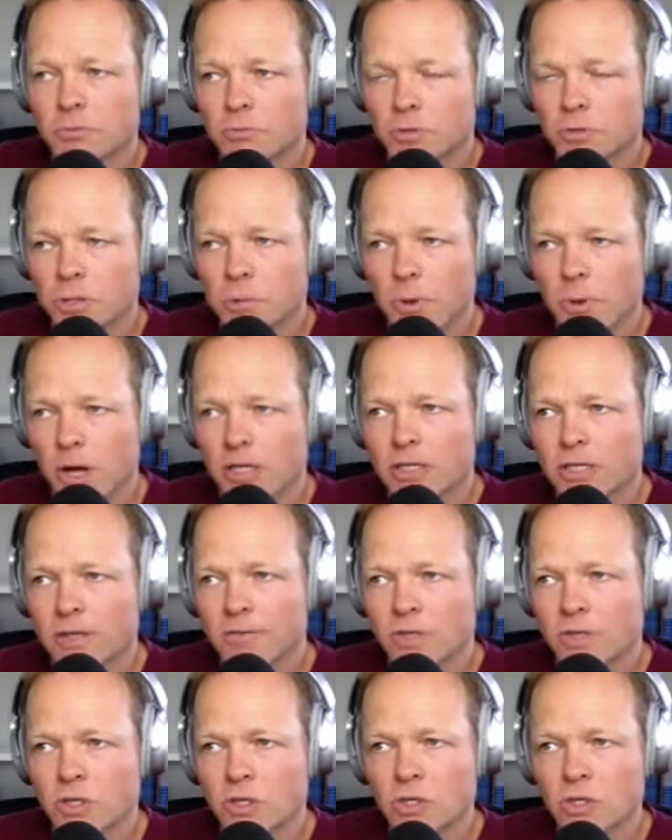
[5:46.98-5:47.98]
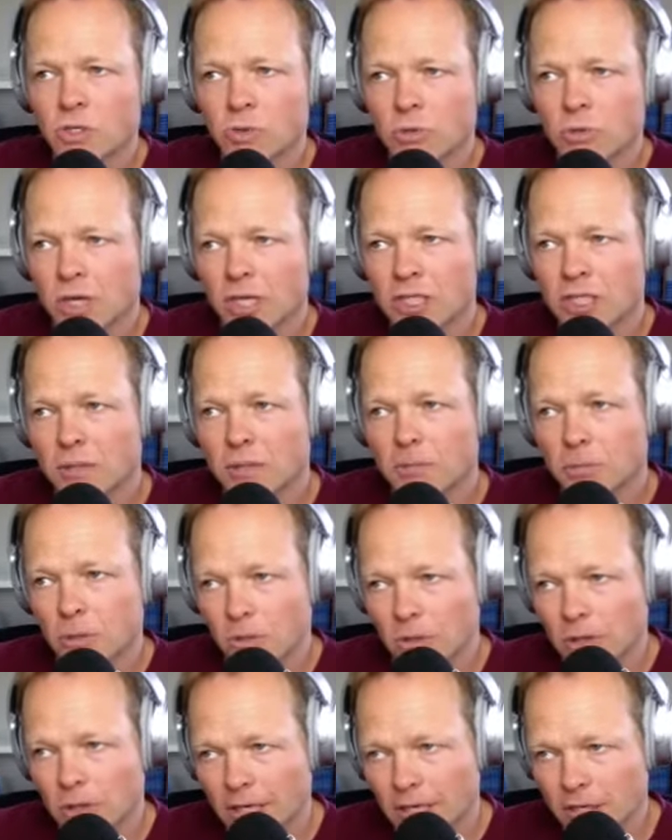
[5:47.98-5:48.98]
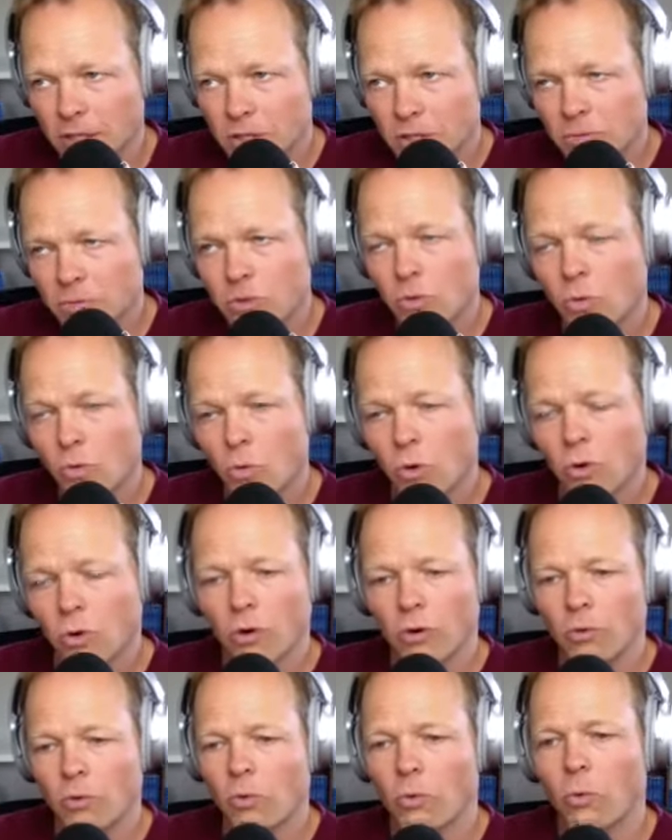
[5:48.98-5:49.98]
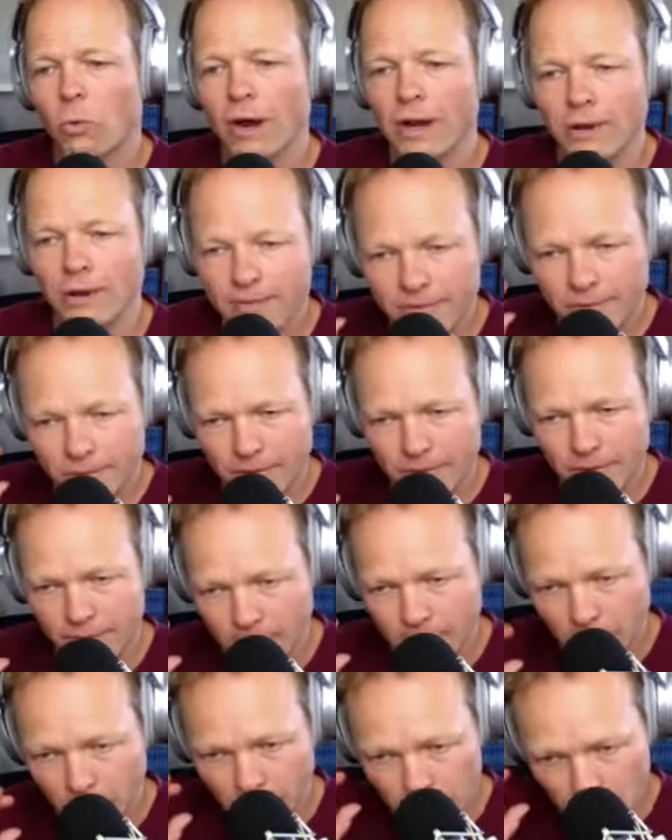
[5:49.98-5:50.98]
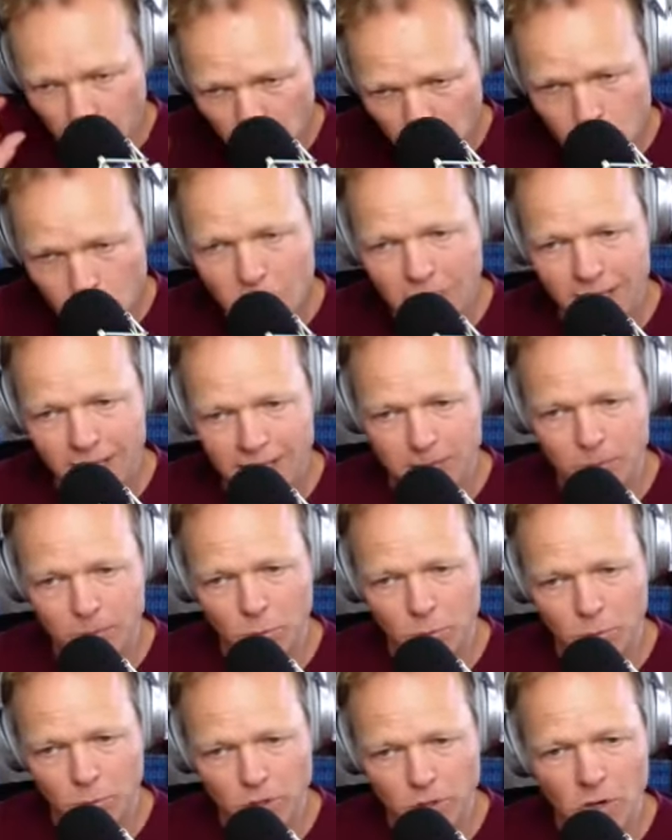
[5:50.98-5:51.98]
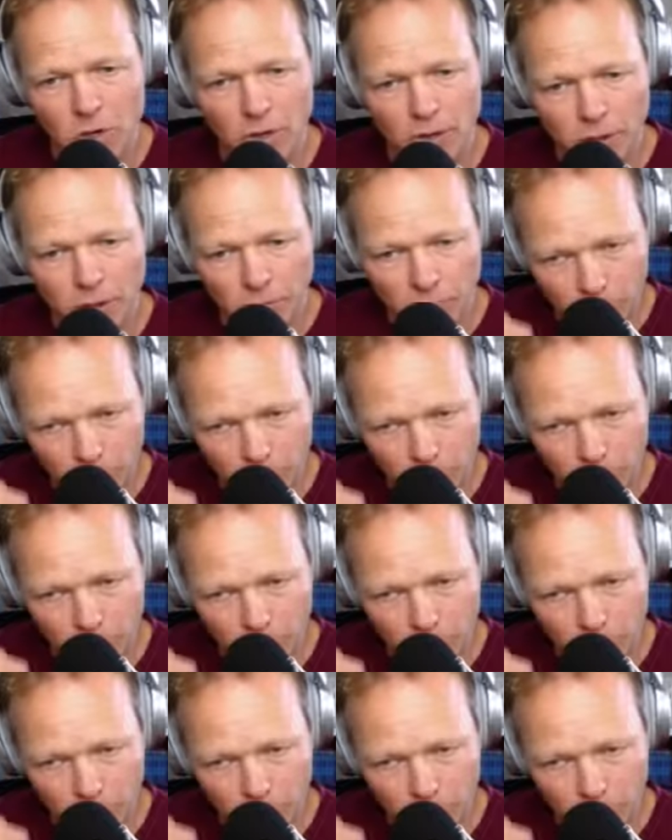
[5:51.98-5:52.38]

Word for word: responsiveness to customer issues, or when the, you know, a new customer would call you.